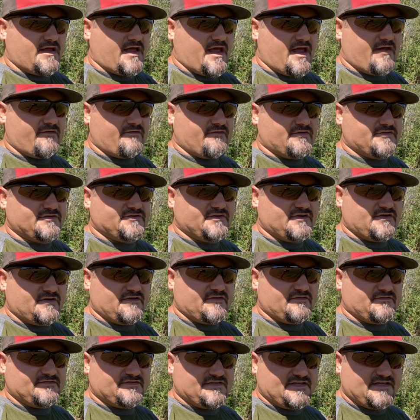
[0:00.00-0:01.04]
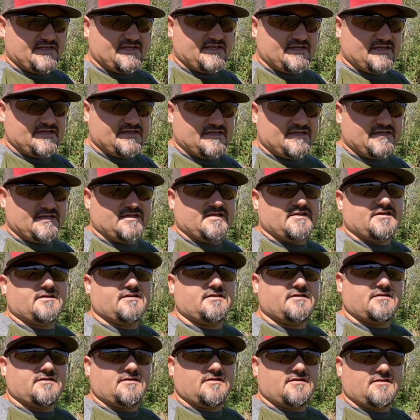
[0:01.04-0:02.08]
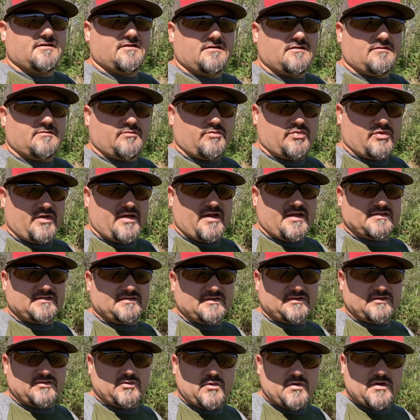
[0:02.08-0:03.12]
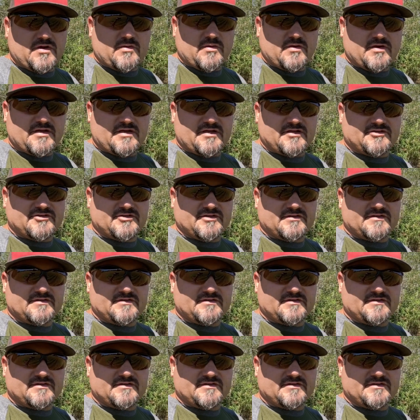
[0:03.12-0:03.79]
average of 10 plants and 21 inches.